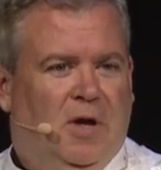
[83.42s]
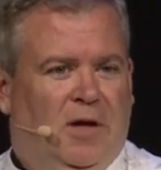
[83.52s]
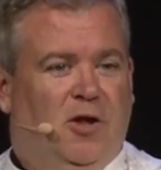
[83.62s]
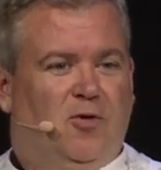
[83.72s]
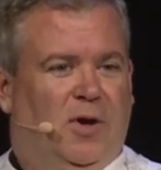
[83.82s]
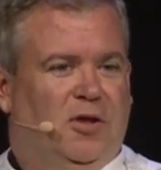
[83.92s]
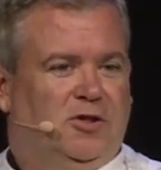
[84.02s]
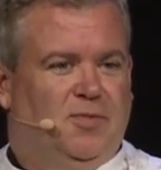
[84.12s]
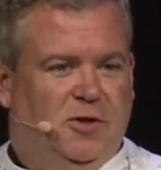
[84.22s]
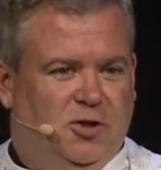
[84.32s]
And then the regular
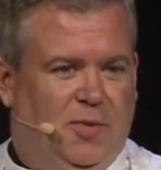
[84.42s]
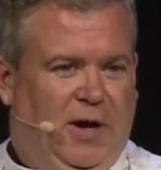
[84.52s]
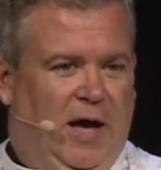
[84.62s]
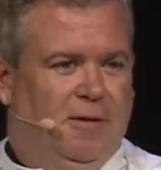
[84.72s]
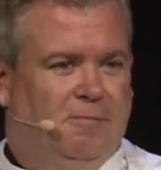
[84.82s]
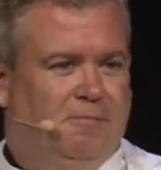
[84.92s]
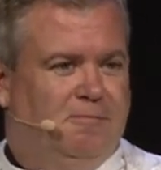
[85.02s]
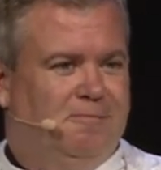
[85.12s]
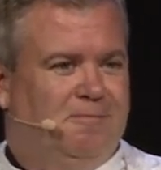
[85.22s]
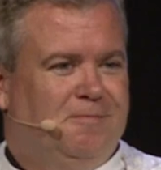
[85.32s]
semester began,
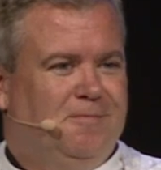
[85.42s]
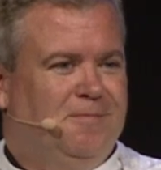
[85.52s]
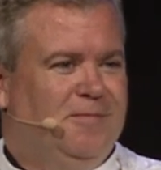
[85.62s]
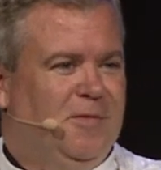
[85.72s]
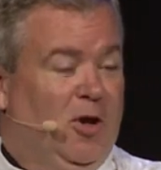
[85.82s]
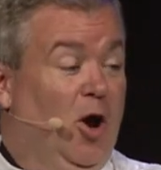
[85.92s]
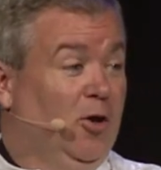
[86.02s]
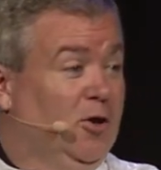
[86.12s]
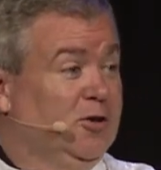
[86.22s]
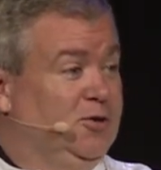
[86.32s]
and
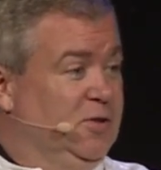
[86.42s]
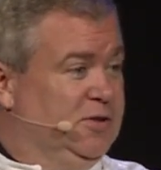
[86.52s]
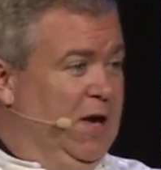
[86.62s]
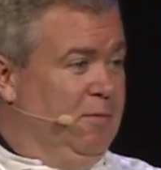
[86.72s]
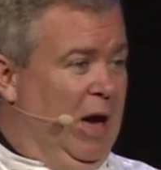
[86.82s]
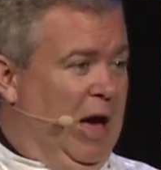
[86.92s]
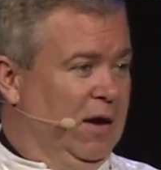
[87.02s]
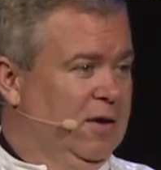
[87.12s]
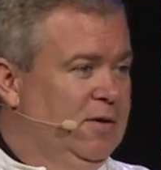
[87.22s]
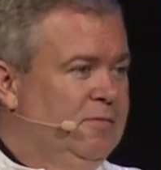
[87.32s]
all the other students came back.
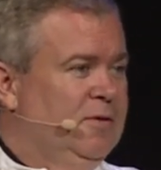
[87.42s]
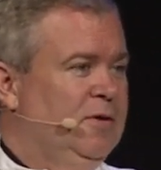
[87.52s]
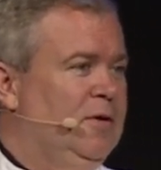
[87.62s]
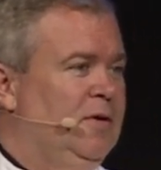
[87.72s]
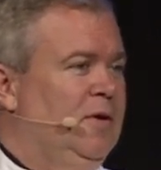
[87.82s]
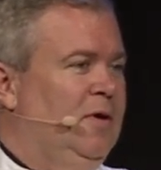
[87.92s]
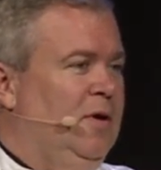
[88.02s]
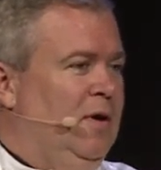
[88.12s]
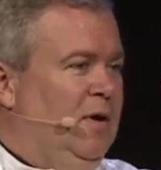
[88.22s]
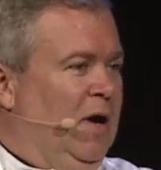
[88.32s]

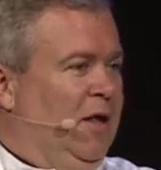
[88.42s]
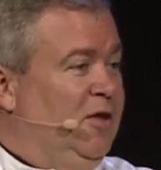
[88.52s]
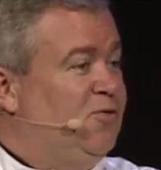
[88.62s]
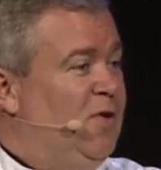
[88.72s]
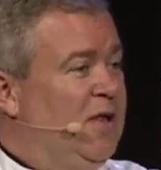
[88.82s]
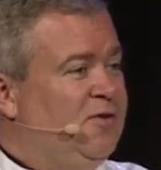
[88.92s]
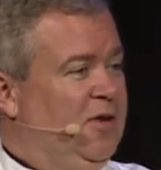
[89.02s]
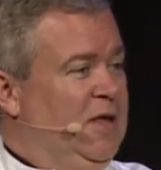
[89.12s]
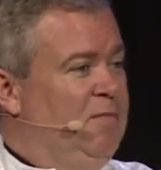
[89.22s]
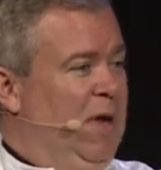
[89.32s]
And these friends that
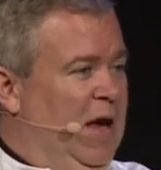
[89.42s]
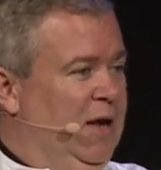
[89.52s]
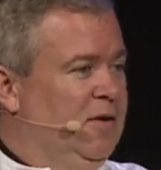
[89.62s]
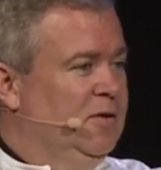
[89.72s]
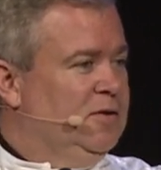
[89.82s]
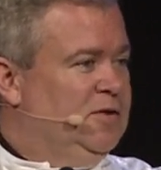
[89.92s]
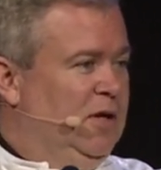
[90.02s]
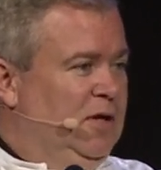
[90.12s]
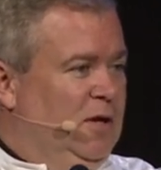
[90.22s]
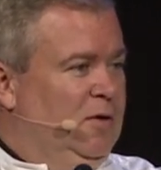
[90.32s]
he had made
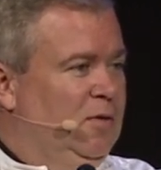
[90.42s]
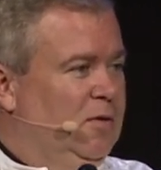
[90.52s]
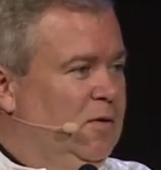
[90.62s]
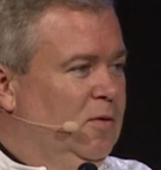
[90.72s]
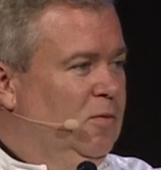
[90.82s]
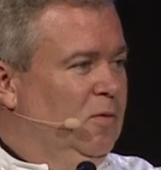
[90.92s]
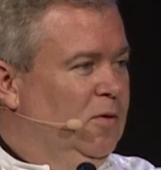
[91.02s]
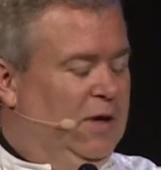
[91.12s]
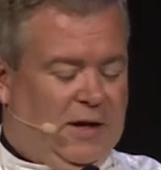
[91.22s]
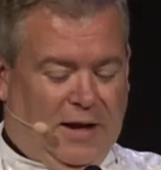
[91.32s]
suddenly,
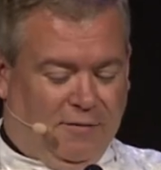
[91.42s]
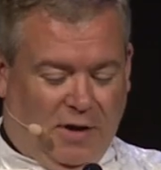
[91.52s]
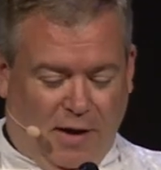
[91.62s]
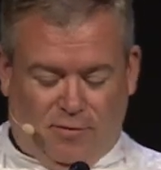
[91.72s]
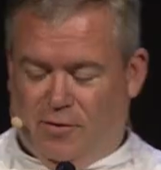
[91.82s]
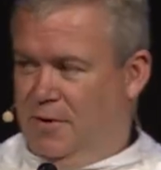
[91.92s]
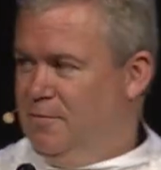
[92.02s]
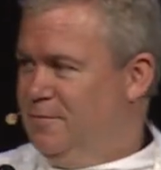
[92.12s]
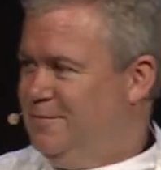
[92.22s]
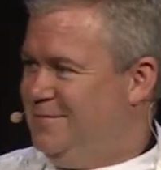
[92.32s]
well, they didn't have time for
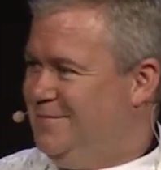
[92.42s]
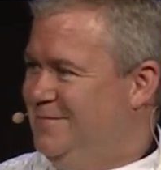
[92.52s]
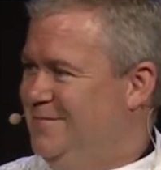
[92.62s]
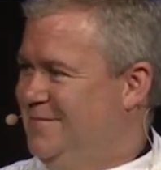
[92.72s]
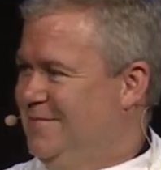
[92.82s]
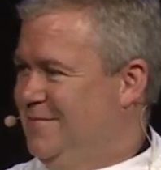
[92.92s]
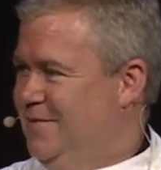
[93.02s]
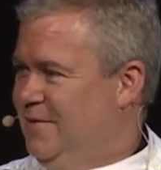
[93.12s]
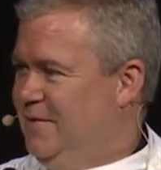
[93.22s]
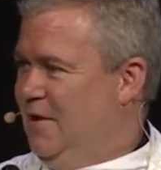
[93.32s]
him.
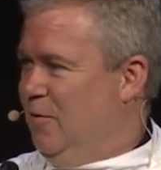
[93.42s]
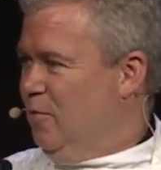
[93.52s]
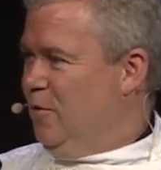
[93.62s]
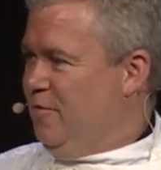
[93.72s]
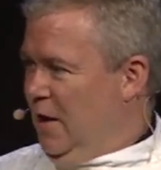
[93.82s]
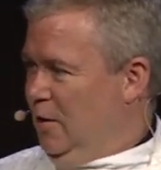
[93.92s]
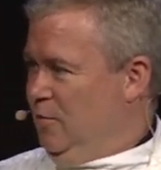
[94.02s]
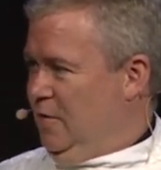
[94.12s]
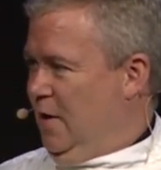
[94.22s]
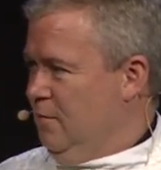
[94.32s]
They weren't
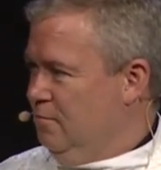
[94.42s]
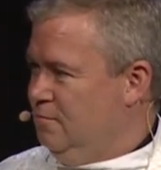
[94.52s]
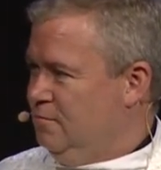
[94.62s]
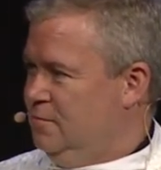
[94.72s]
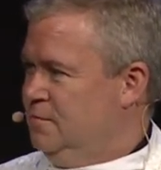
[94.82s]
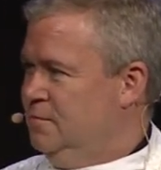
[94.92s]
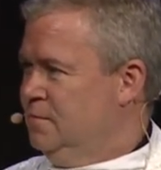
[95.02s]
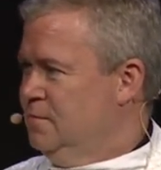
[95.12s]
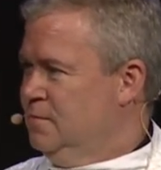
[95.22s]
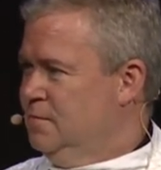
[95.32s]
available to him.
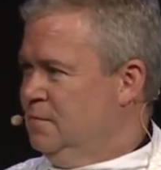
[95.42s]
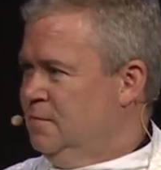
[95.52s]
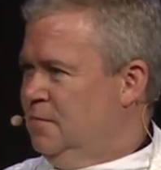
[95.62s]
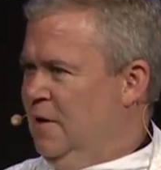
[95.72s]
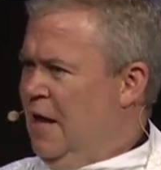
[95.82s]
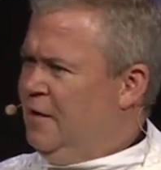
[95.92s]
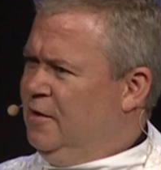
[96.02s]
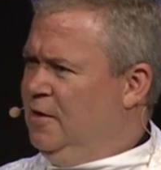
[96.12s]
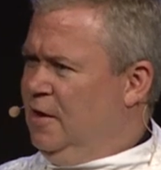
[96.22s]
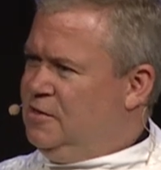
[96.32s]
They
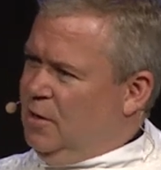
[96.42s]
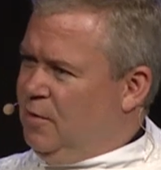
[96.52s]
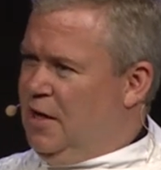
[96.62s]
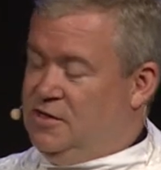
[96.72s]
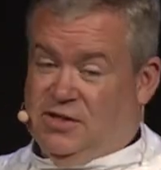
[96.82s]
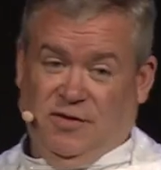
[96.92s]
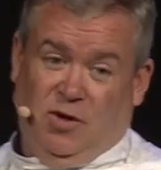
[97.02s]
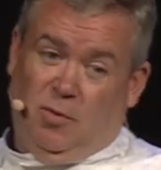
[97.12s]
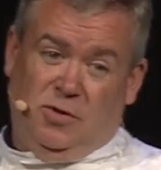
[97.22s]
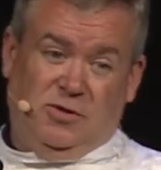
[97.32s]
acted, in some cases,
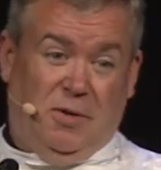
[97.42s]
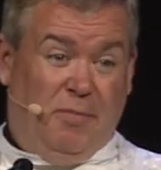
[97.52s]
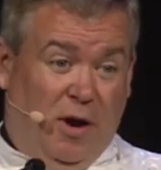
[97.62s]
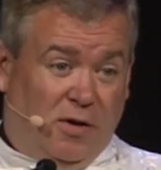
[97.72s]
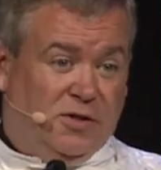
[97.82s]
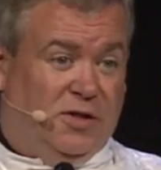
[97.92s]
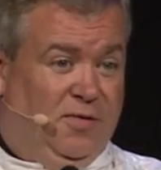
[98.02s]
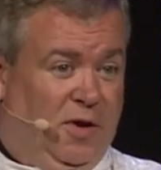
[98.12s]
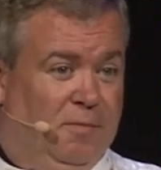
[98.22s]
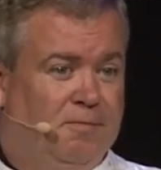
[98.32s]
even almost embarrassed
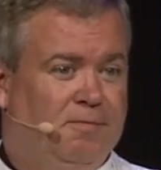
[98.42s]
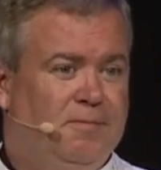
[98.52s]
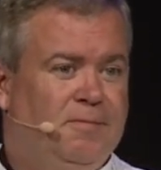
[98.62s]
of him.